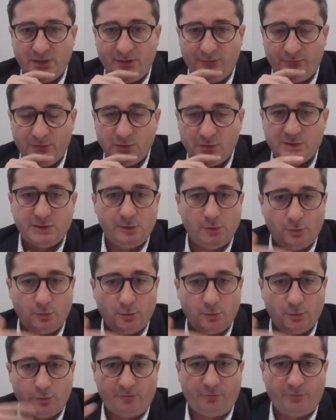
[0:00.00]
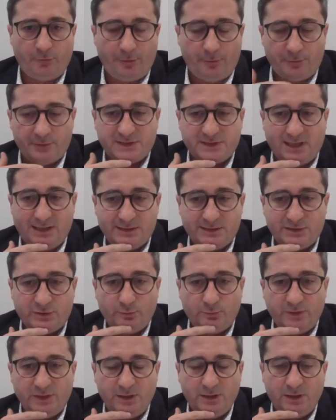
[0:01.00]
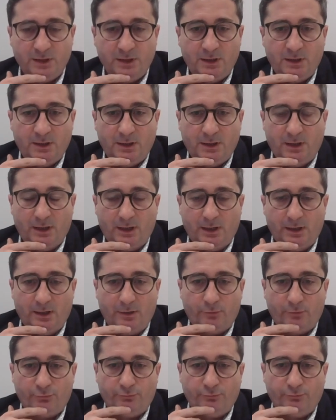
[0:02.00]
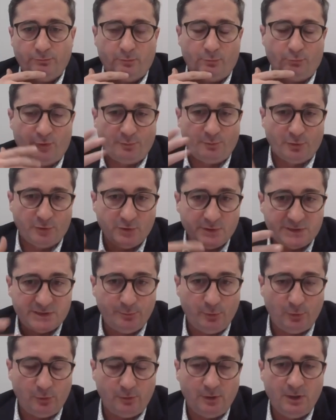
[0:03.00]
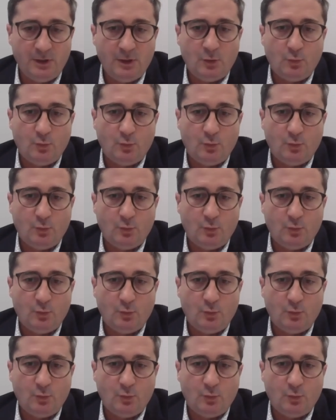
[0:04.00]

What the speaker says: we have used in order for the results to be reproducible.